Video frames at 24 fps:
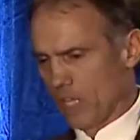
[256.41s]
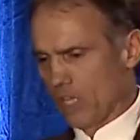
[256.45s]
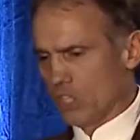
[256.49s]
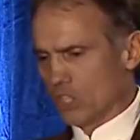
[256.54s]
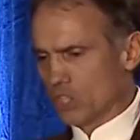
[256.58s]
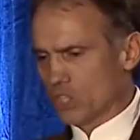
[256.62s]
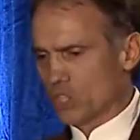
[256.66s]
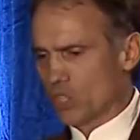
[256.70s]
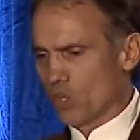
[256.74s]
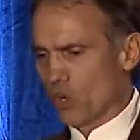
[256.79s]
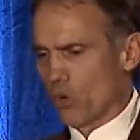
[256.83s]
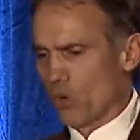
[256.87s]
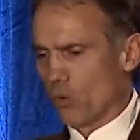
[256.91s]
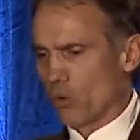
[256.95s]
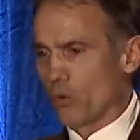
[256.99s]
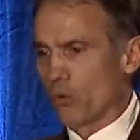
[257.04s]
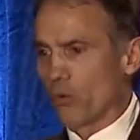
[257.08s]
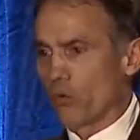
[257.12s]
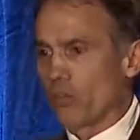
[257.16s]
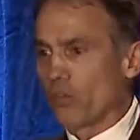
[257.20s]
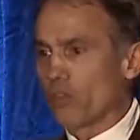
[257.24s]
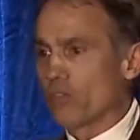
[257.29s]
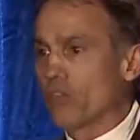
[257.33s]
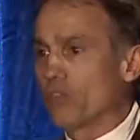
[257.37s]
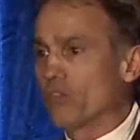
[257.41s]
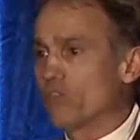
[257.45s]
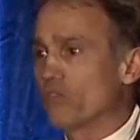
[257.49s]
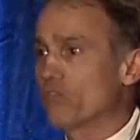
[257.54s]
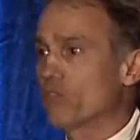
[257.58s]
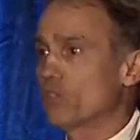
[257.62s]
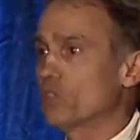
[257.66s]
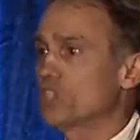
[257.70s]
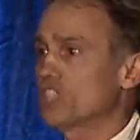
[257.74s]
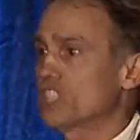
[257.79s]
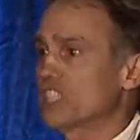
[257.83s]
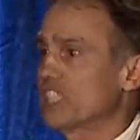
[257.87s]
So, the
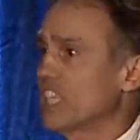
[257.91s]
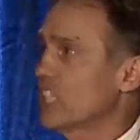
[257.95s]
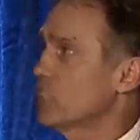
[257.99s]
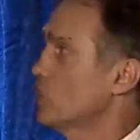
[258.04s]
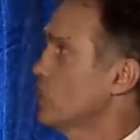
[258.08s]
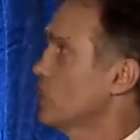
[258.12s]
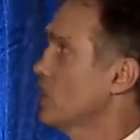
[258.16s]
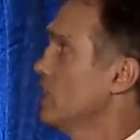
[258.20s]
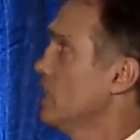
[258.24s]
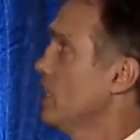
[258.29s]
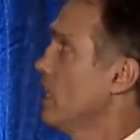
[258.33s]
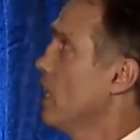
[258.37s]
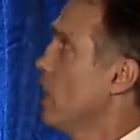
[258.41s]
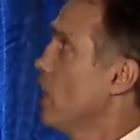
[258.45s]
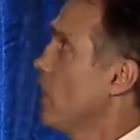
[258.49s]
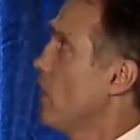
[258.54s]
first session